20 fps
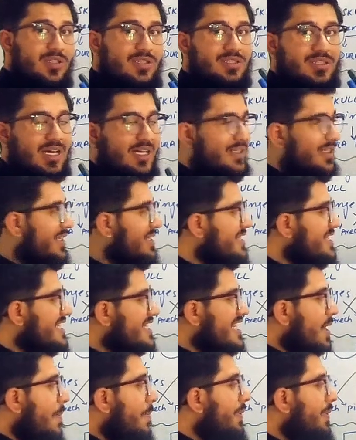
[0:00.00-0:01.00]
are then
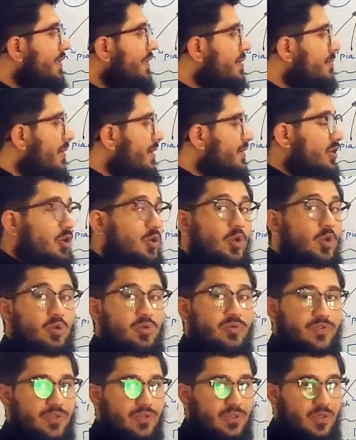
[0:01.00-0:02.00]
separated by the
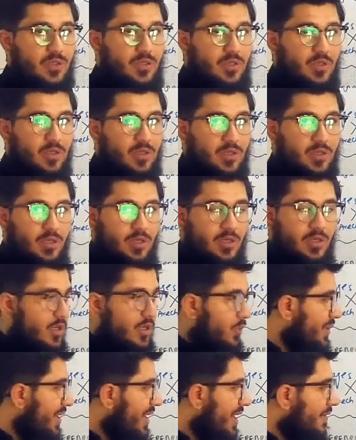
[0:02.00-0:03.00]
grooves.
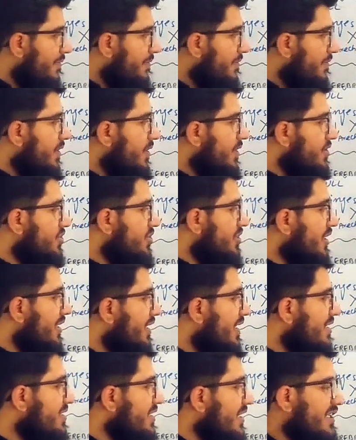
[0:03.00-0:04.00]
We have
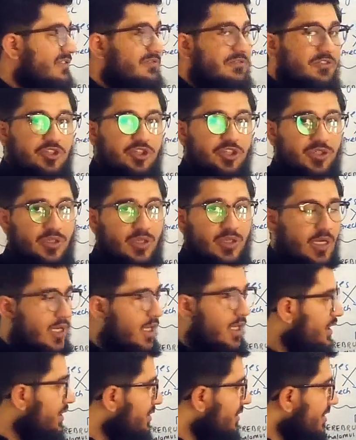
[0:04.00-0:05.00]
sulcus and fissure.
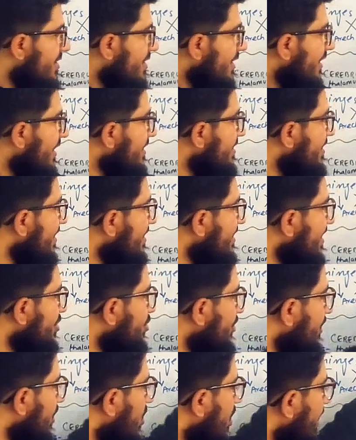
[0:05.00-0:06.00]
The sulcus is
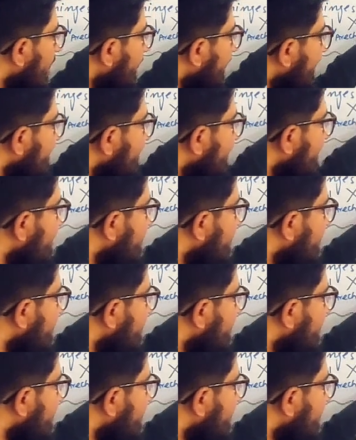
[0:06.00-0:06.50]
actually called as these